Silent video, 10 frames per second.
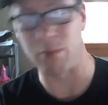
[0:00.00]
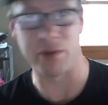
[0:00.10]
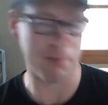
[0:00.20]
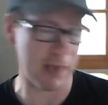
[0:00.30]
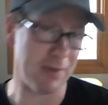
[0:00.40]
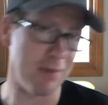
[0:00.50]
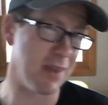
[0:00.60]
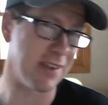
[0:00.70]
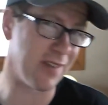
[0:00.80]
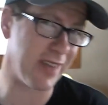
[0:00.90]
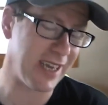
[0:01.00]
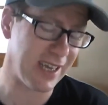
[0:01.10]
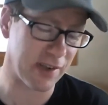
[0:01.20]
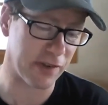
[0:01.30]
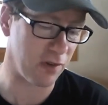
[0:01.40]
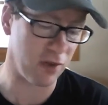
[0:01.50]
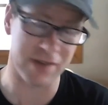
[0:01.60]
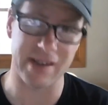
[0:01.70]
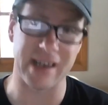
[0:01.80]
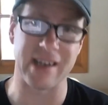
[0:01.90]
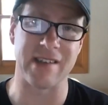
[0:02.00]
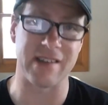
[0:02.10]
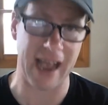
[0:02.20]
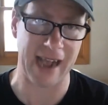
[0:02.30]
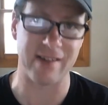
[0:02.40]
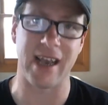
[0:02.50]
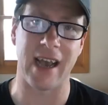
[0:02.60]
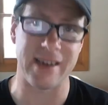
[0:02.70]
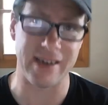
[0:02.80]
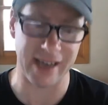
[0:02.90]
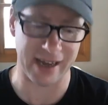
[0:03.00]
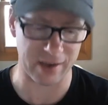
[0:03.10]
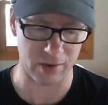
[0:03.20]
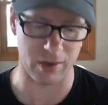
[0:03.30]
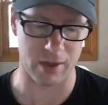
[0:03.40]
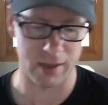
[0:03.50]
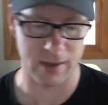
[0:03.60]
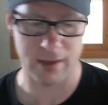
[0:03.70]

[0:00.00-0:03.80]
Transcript: was maybe misleading, because it looks exactly identical